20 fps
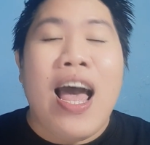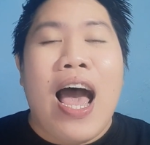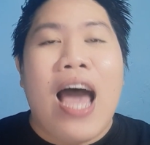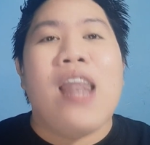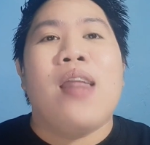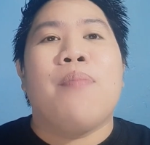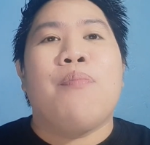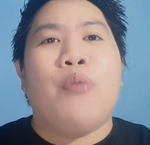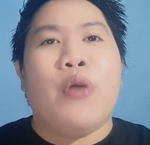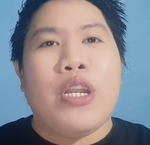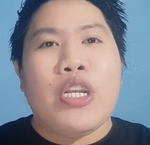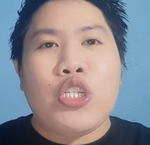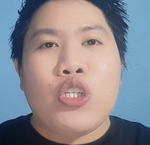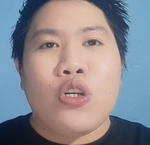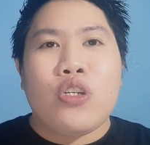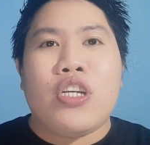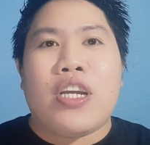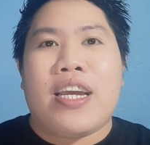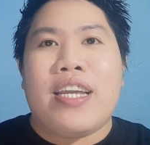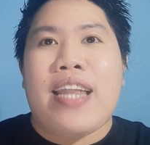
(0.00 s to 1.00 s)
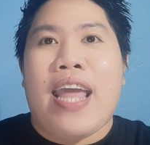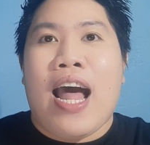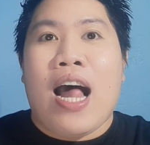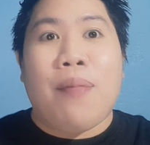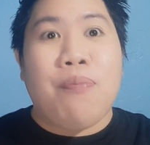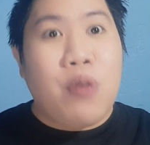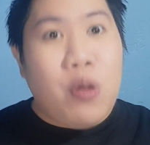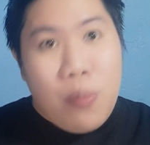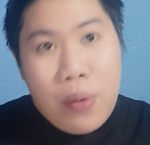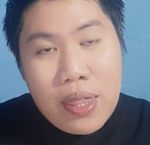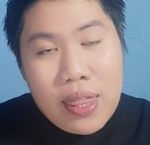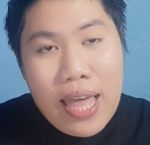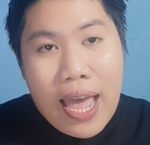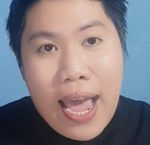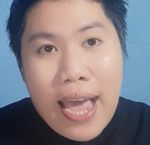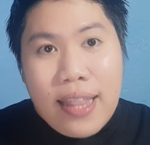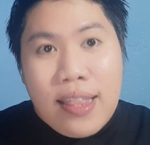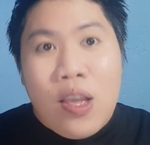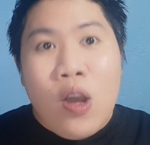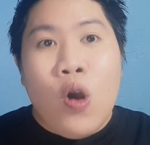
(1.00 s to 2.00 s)
and I'm pretty sure she can help you with
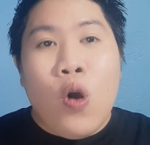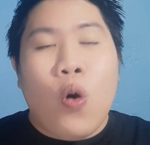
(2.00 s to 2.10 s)
that,